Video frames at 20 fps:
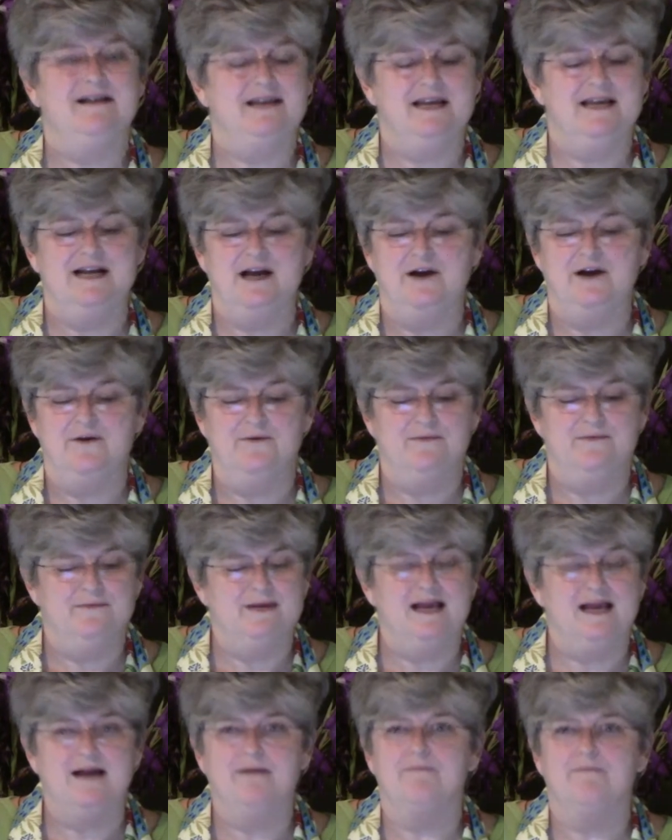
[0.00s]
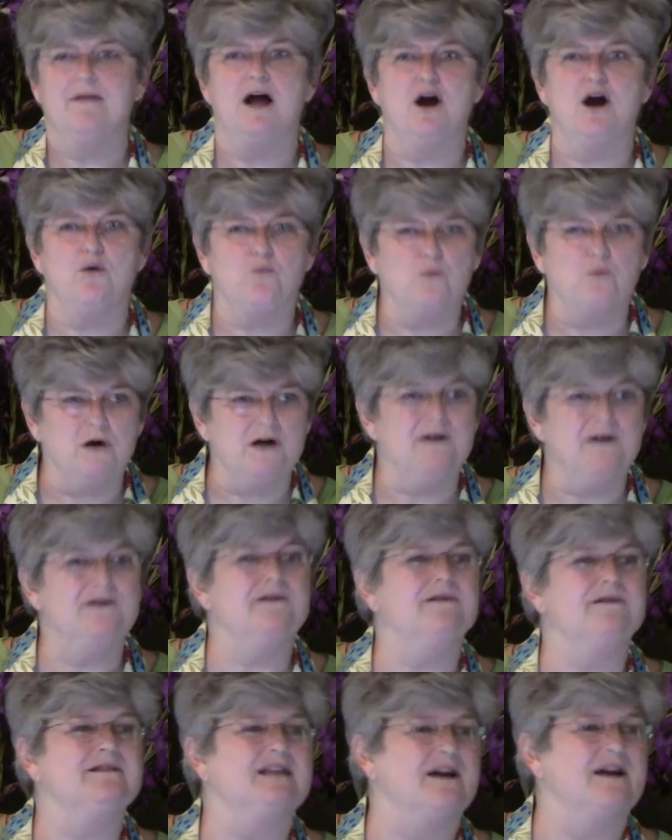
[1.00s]
You know, our
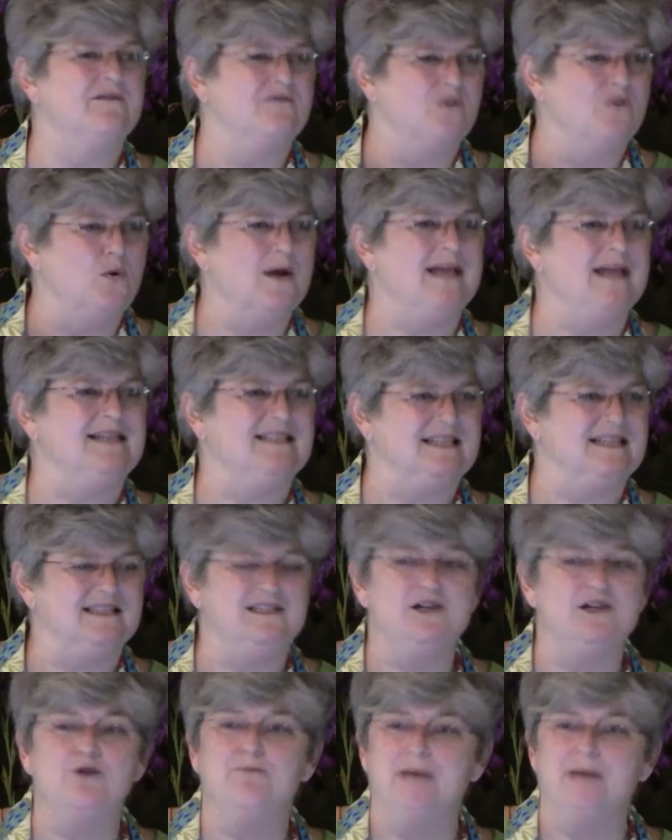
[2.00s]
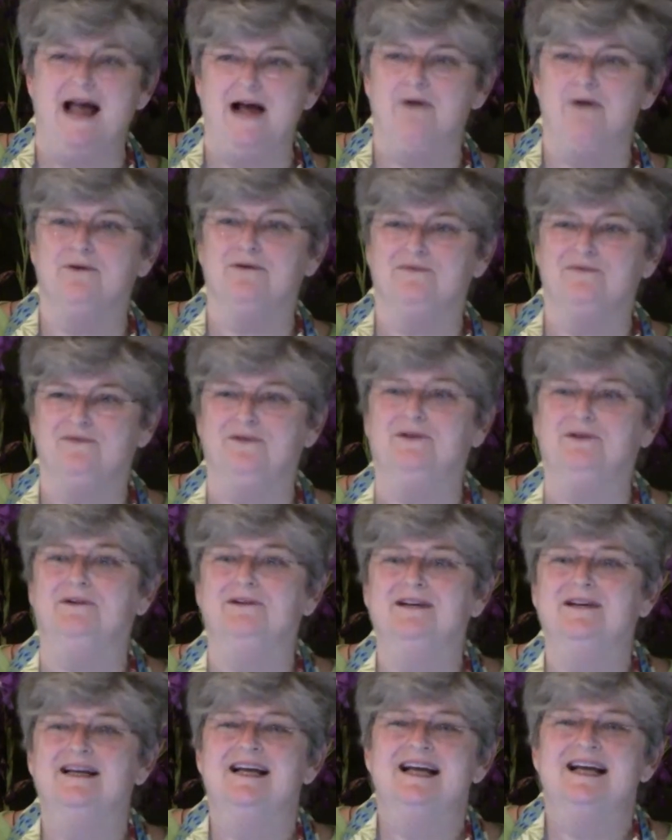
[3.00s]
words, our voice is so powerful.
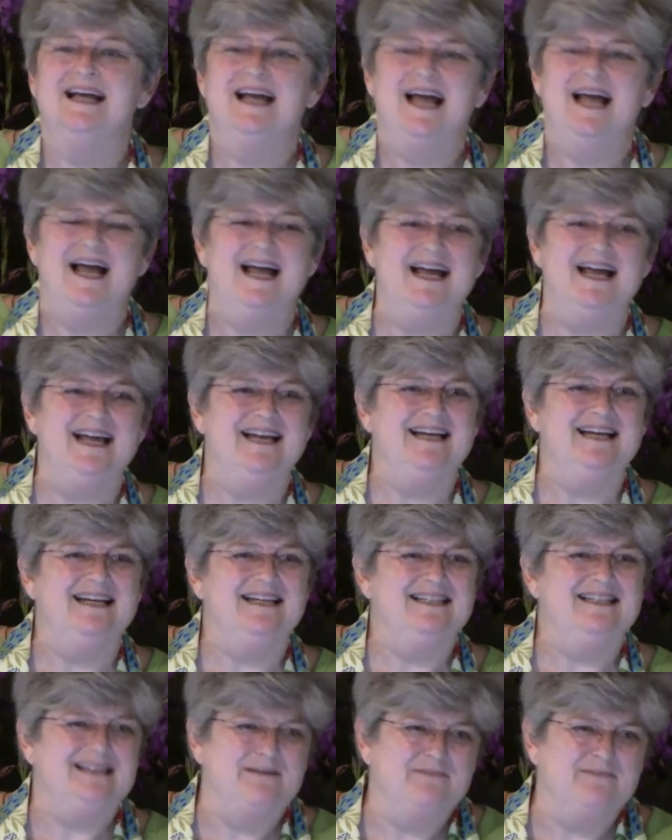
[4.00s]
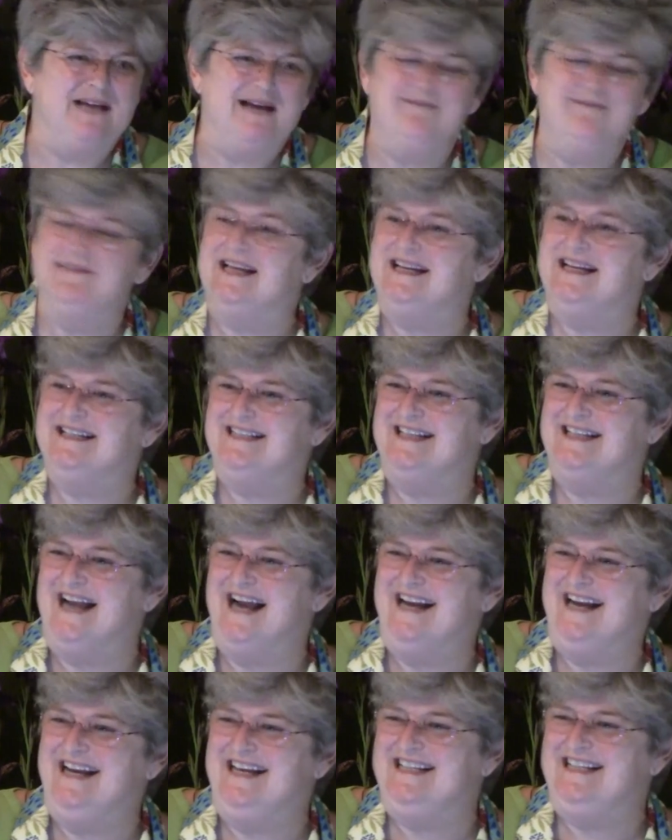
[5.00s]
And sometimes it's
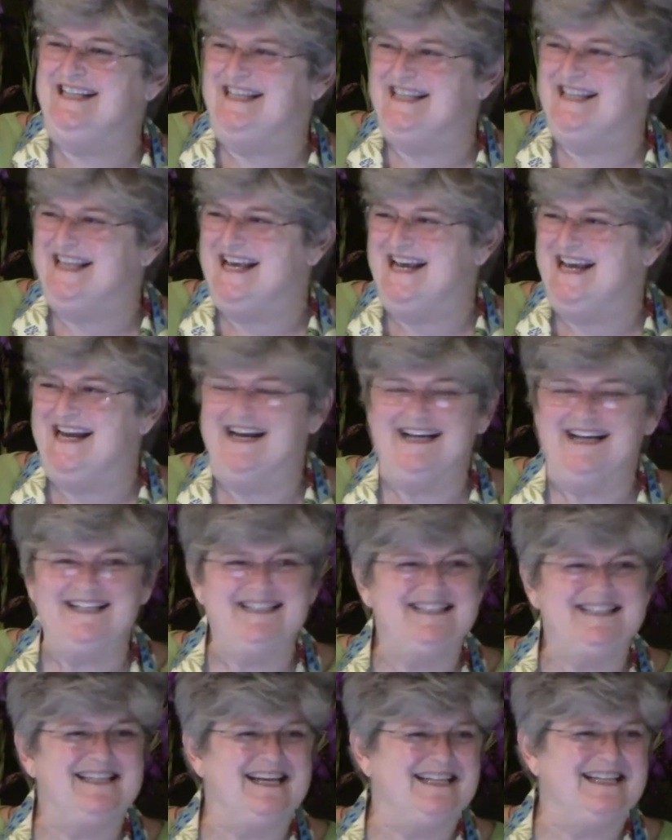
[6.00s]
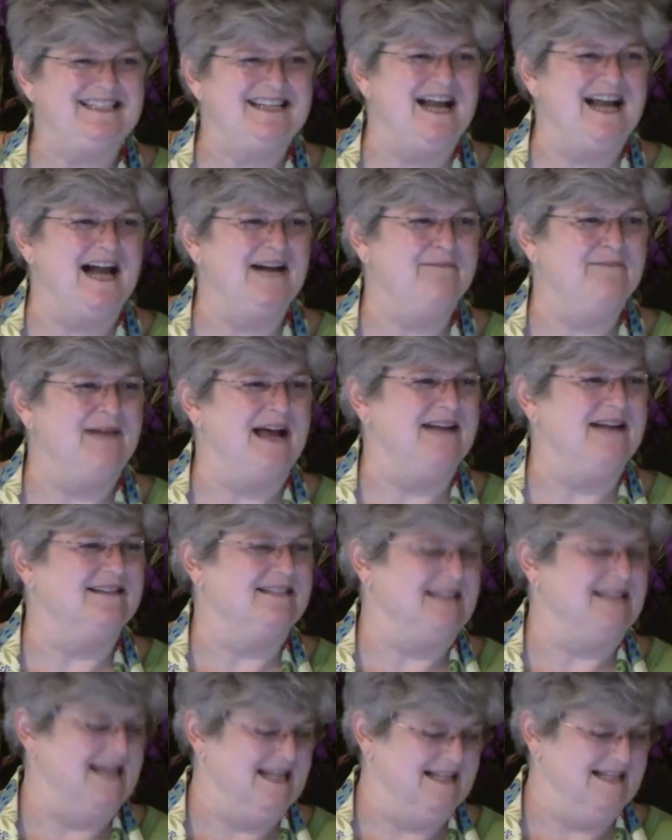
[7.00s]
not an easy thing. It's not
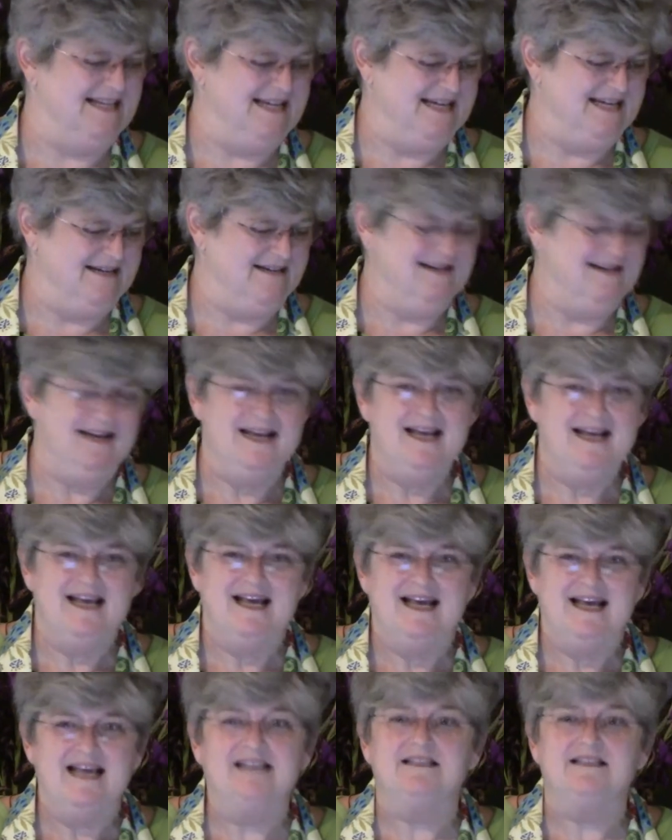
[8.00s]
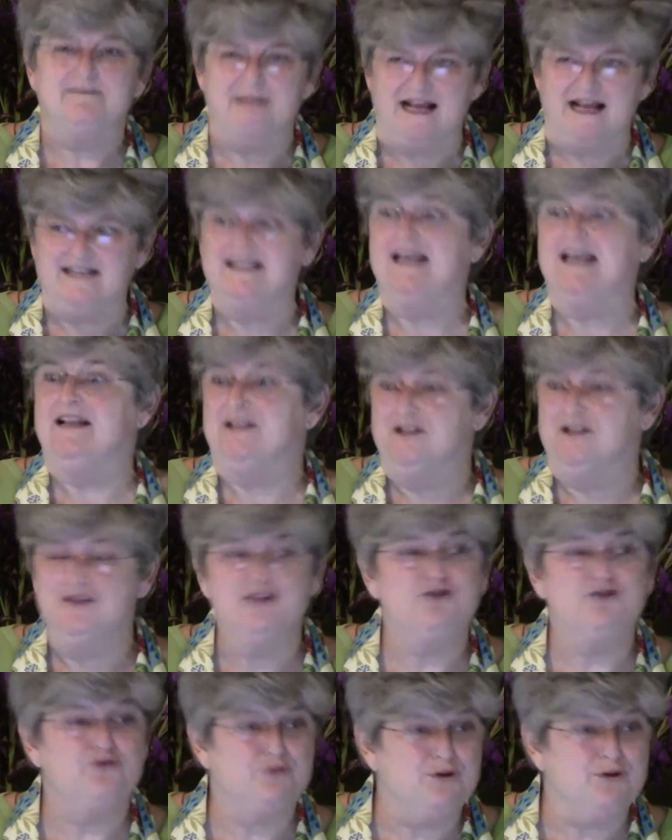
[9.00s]
about telling, it's about telling
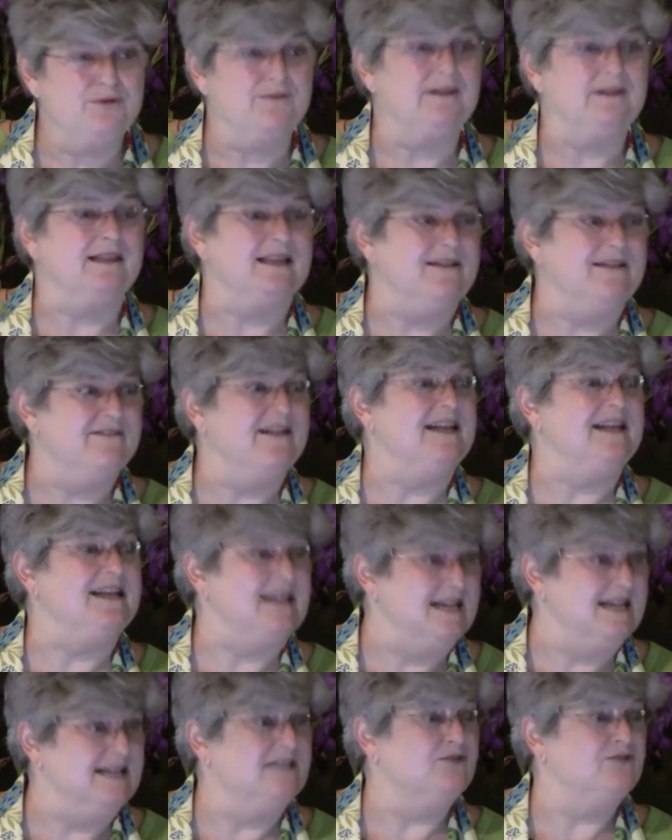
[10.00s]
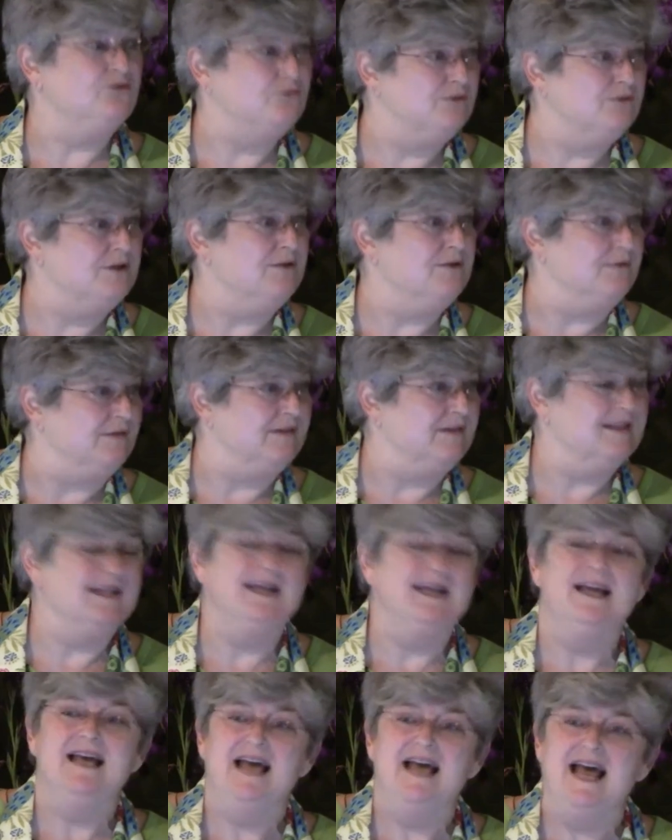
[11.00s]
the truth, living in truth.
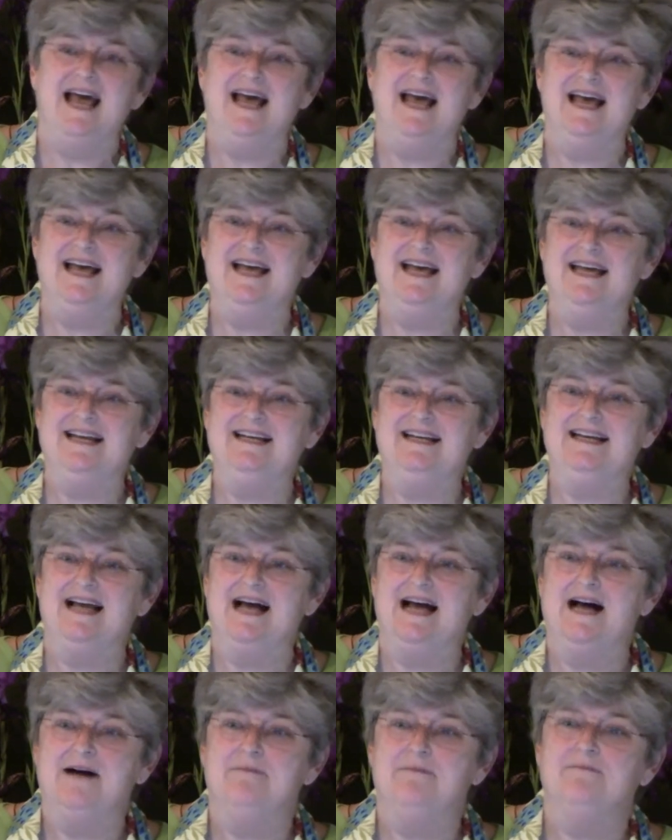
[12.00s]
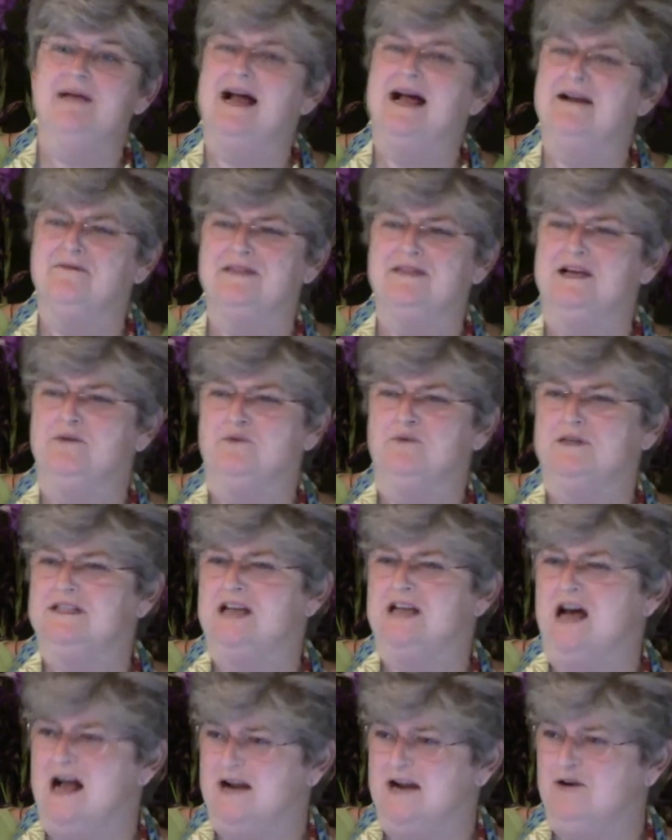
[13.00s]
And I don't think we're
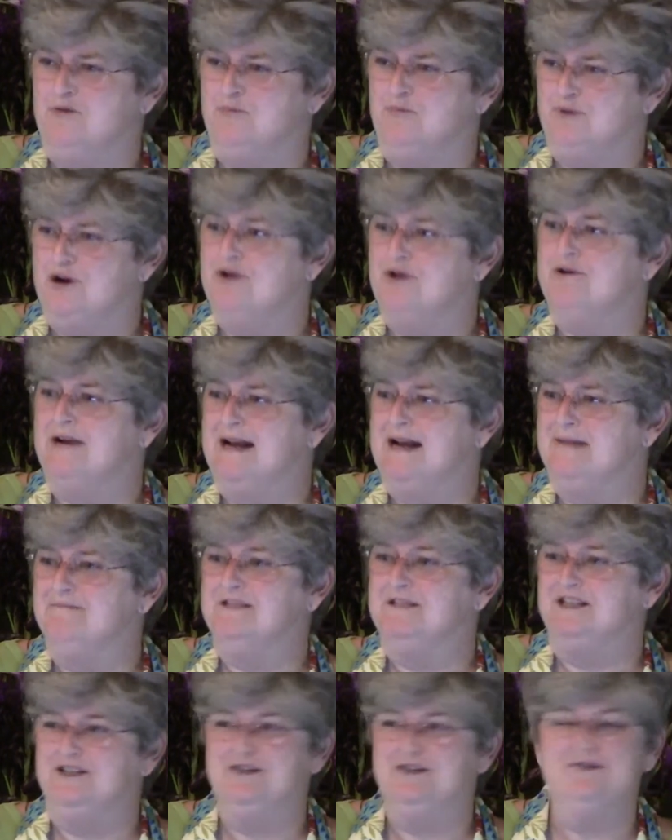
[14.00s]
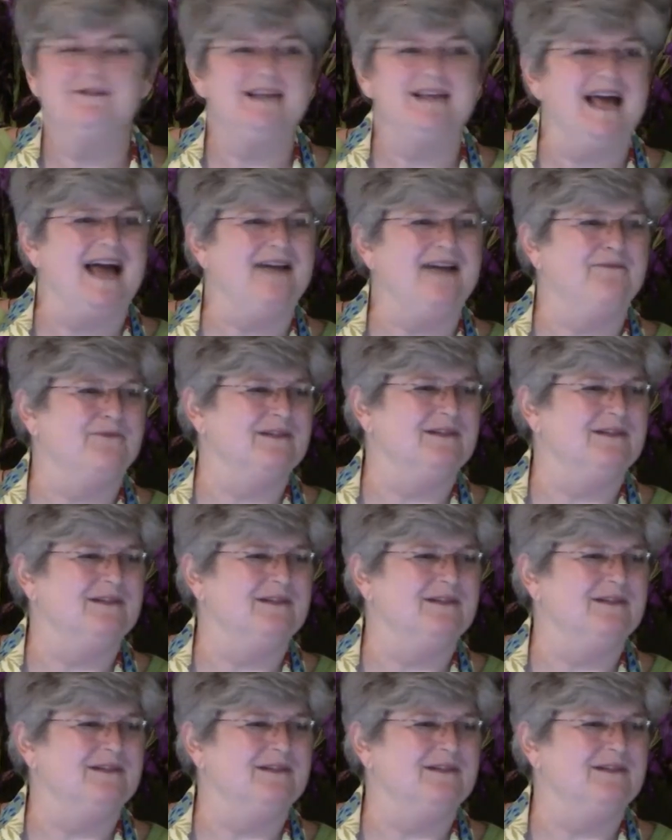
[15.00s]
taught or programmed to do that.